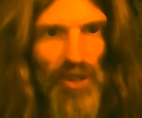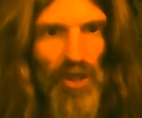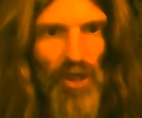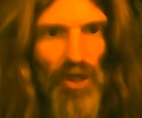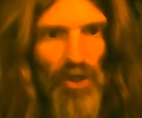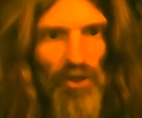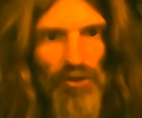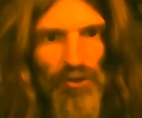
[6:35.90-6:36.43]

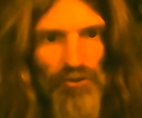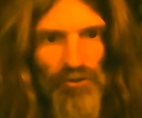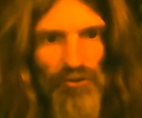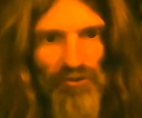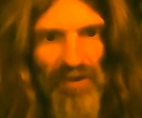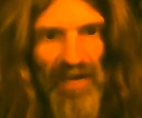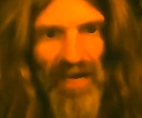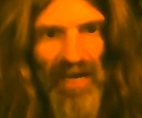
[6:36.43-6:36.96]
to
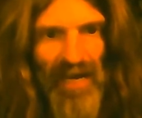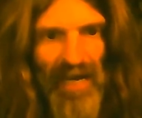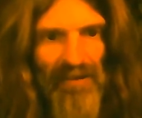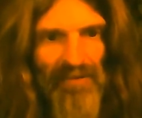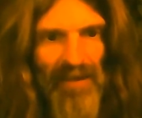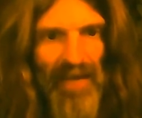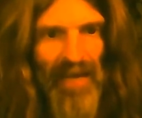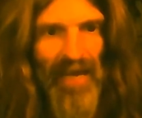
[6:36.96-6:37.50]
survive
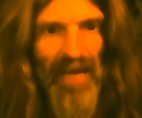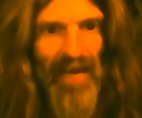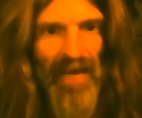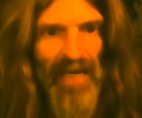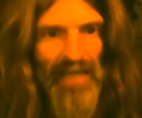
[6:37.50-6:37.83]
at